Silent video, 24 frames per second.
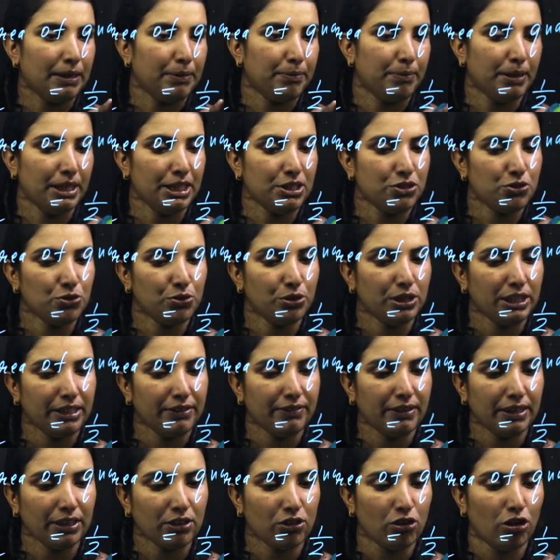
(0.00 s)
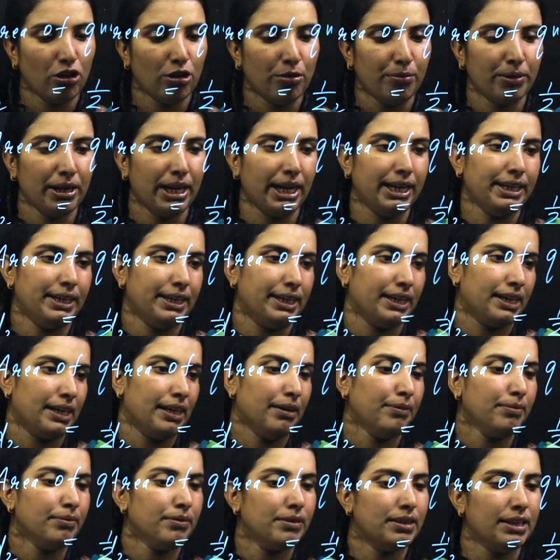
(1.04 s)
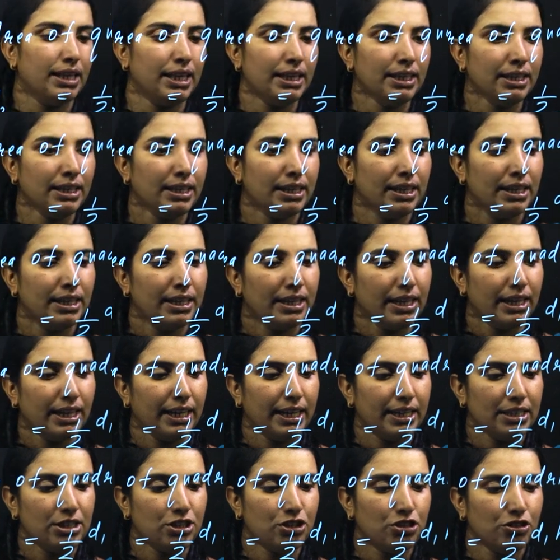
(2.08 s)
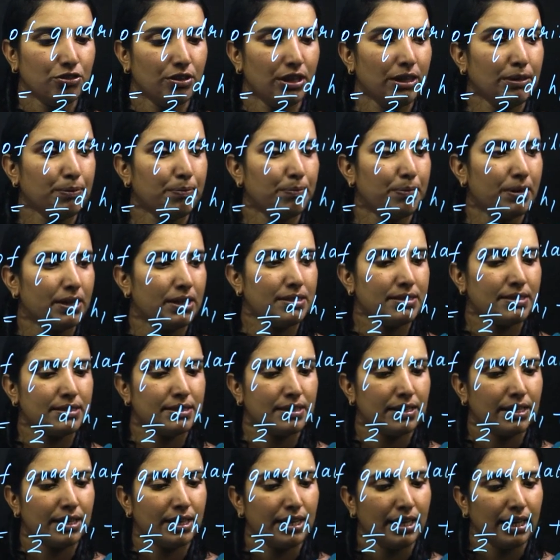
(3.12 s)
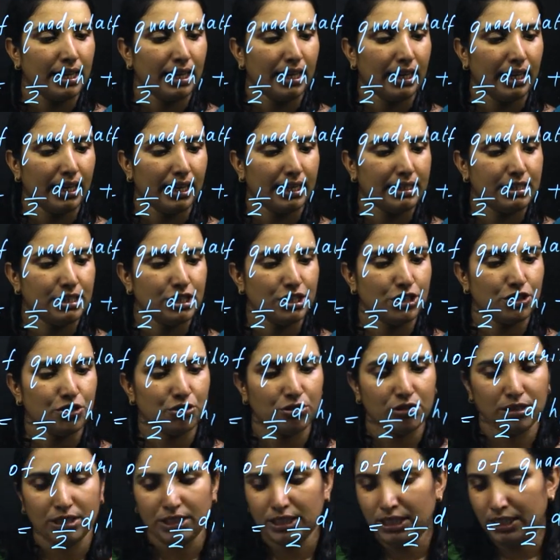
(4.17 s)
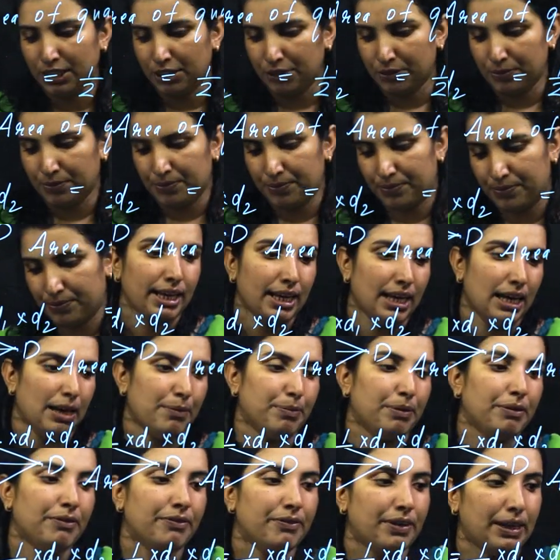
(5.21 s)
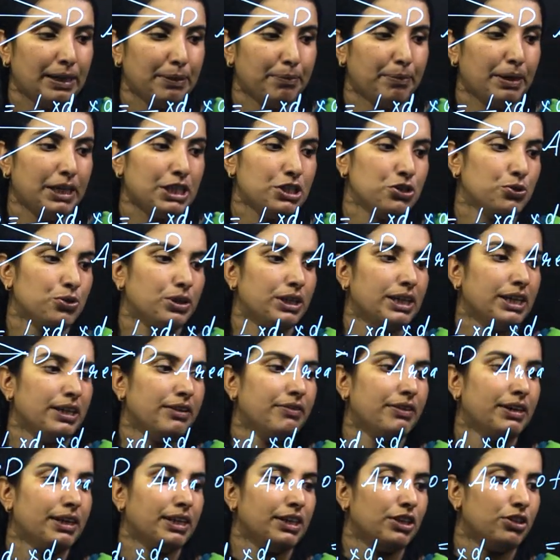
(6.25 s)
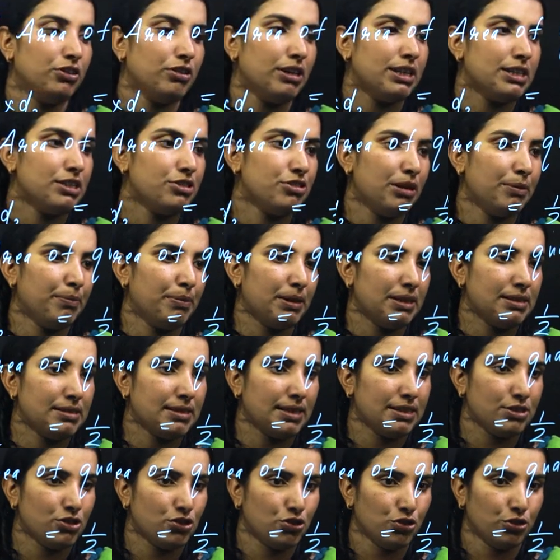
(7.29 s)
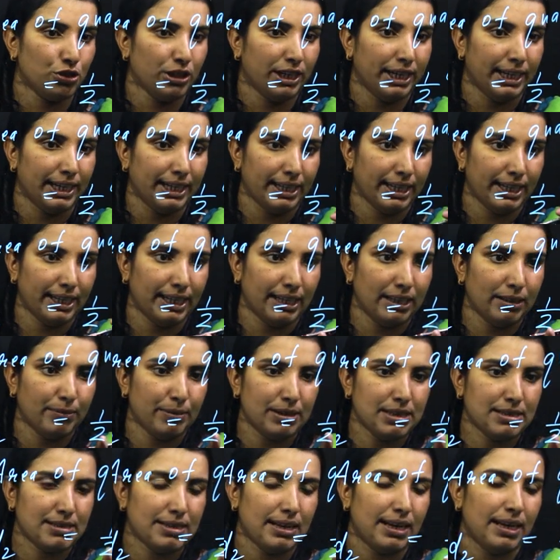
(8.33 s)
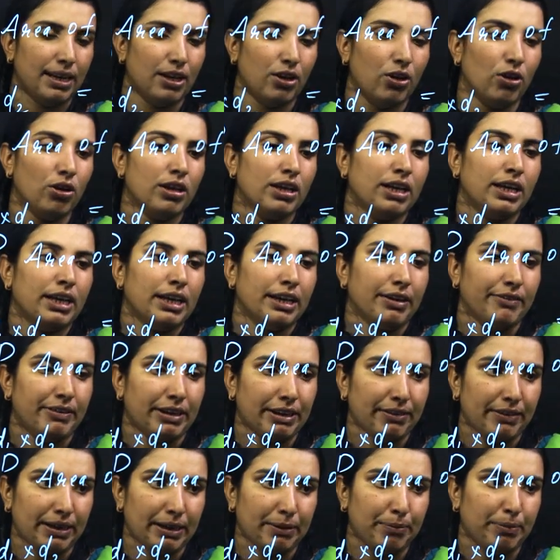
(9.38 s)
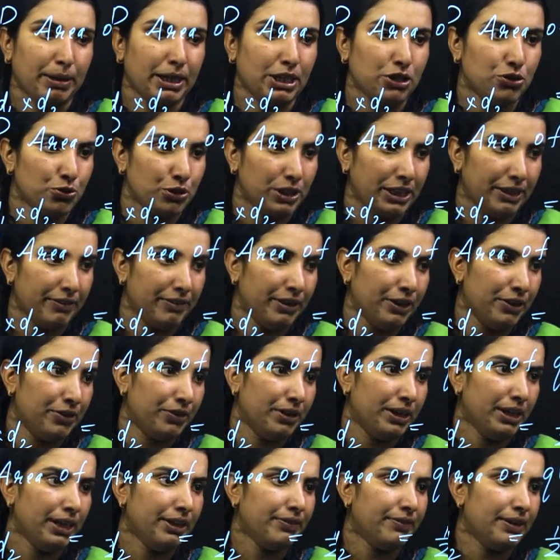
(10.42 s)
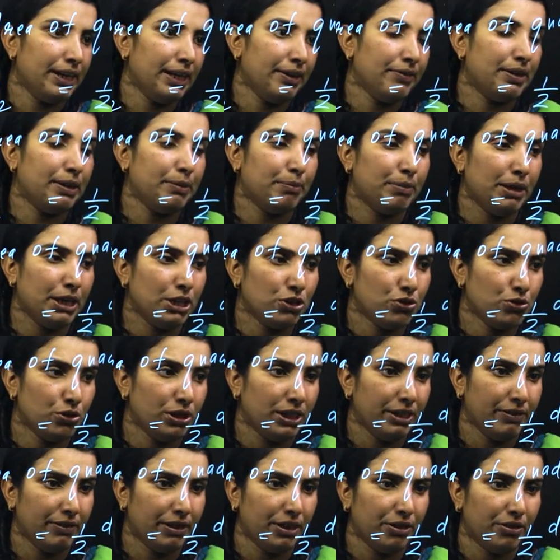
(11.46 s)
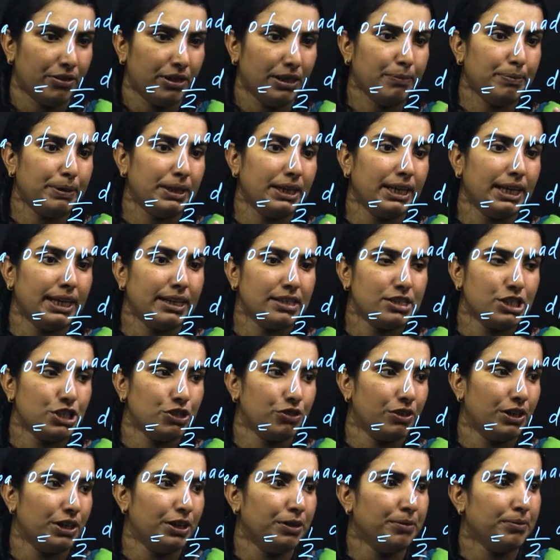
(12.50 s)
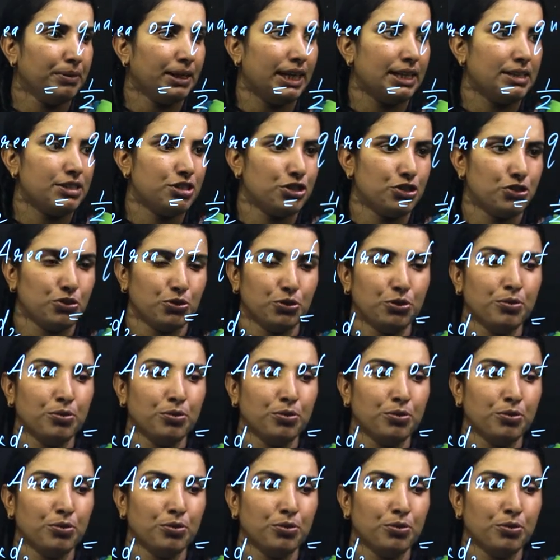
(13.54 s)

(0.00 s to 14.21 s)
by 2 d1 common item. Then h1 plus h2 and the item. Upon 1 by 2 d1 into h1 plus h2 negative and another man's lilo, 1 by 2 d1 under, 1 by 2 d1 under, pin h1 and h2